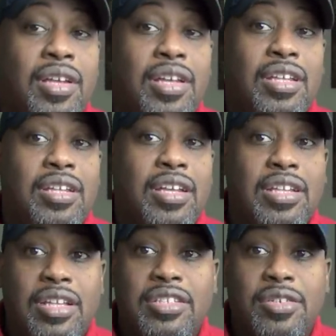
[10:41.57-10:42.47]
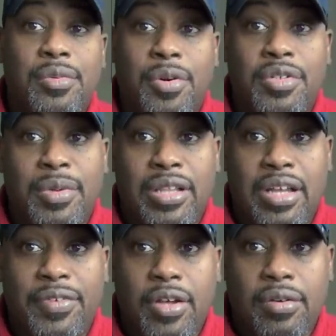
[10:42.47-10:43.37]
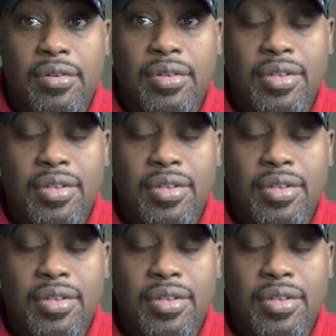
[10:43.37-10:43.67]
And I kind of let certain parts of my life go.